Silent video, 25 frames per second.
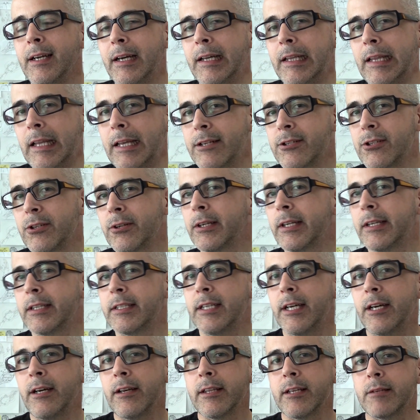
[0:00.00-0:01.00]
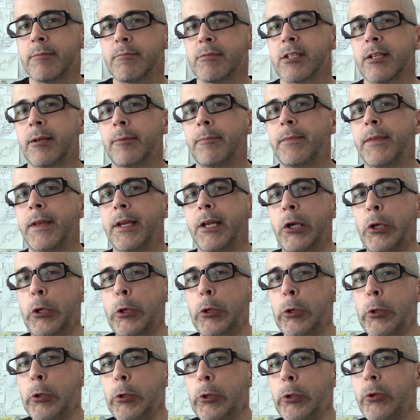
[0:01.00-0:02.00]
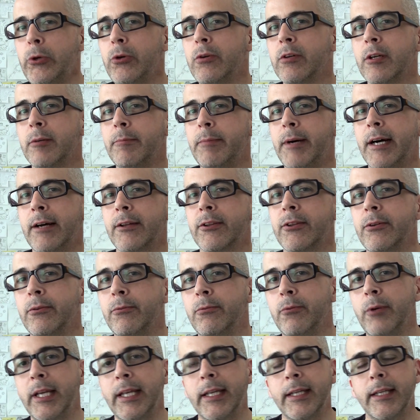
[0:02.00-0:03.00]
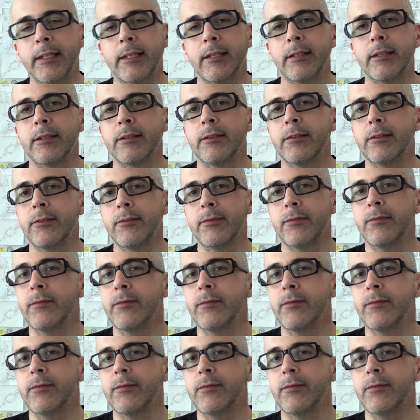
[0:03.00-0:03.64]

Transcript: unless you're going to tell them something new about the wind,